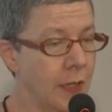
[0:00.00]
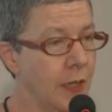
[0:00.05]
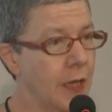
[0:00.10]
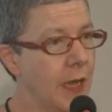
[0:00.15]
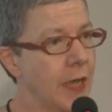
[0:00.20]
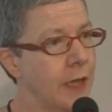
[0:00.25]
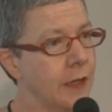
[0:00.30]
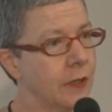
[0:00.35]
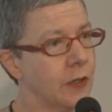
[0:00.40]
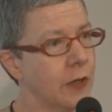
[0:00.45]

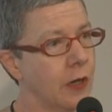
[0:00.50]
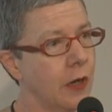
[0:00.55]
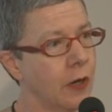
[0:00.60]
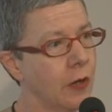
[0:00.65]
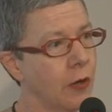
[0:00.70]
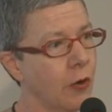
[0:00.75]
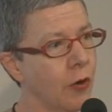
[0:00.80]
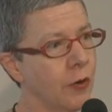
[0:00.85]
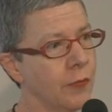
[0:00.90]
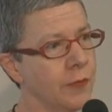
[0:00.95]
and I
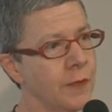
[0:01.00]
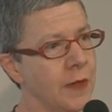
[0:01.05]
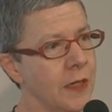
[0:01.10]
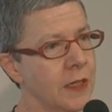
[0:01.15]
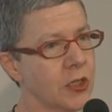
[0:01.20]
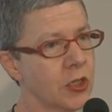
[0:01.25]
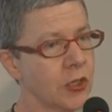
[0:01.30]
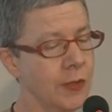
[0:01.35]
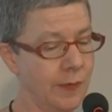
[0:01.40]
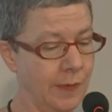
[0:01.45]
often
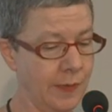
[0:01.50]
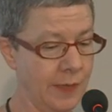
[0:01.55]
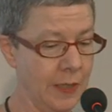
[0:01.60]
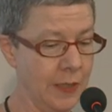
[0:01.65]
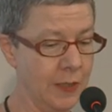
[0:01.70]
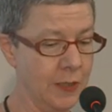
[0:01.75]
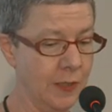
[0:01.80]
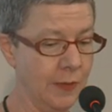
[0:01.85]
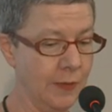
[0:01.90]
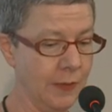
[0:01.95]
actually see a
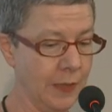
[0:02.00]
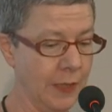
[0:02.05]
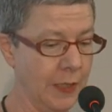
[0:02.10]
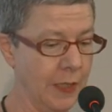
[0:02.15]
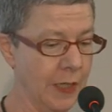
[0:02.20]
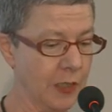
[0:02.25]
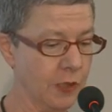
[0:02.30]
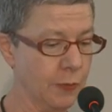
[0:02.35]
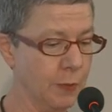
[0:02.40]
disconnect